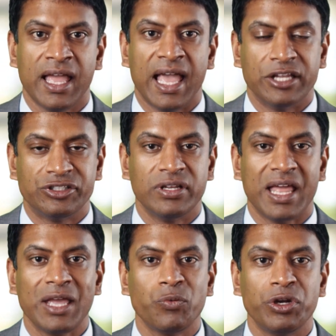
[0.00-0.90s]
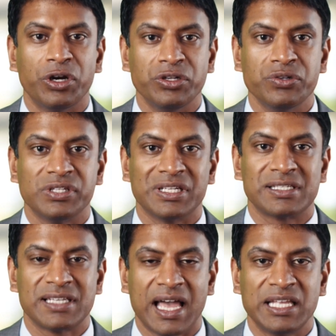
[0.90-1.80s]
And today we are using
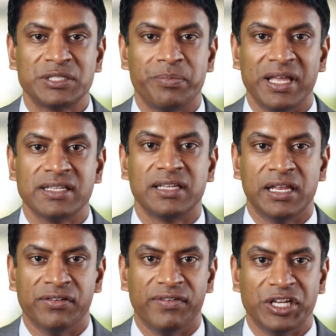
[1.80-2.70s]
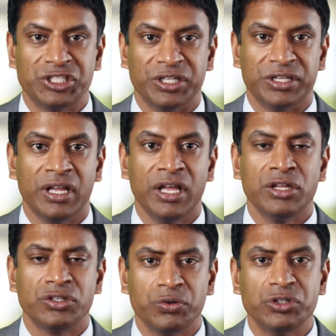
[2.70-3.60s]
science-based innovation
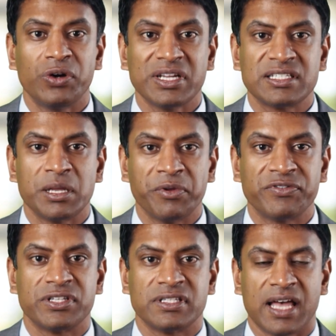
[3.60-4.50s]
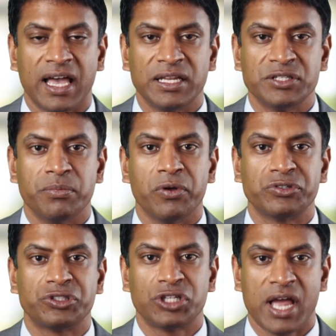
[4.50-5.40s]
to address some of society's
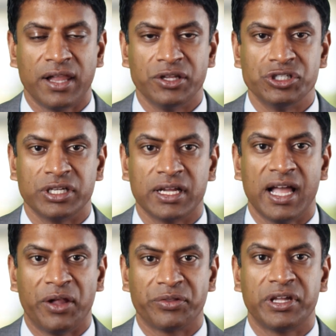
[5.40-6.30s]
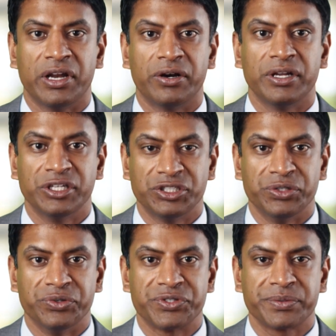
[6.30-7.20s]
most challenging healthcare
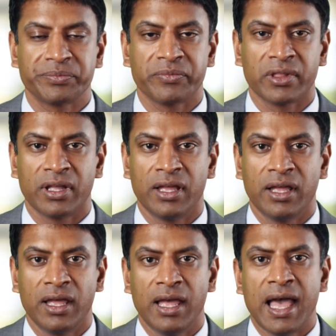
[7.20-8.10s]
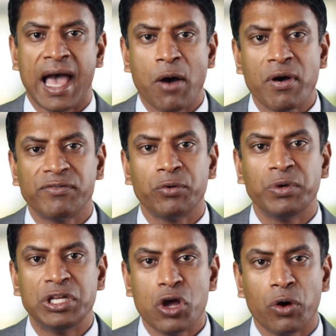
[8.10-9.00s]
issues. However,
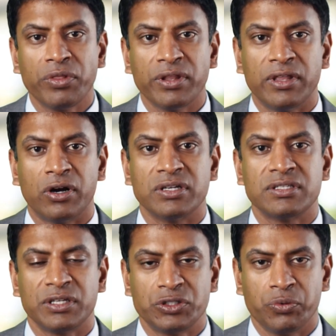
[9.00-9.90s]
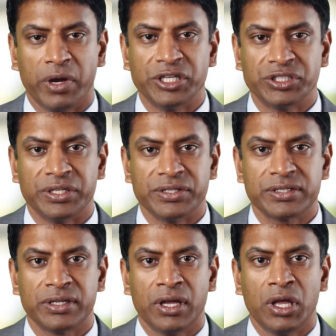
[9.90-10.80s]
we know that there are
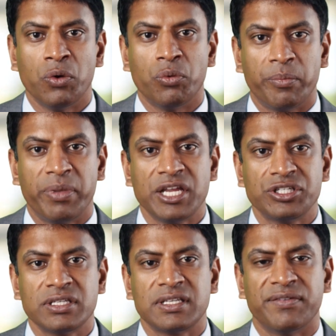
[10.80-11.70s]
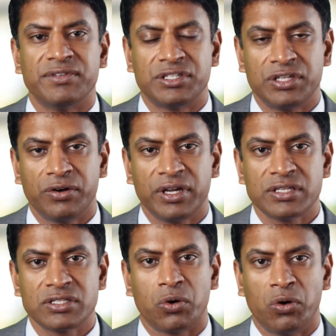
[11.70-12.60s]
situations where patients have
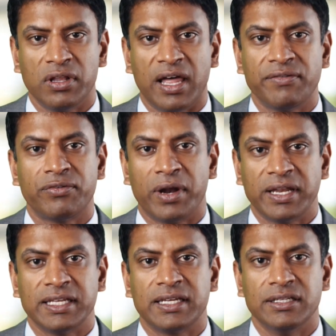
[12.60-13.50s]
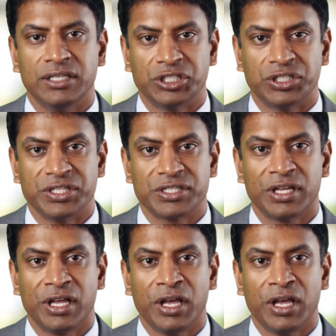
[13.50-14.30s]
serious or life-threatening conditions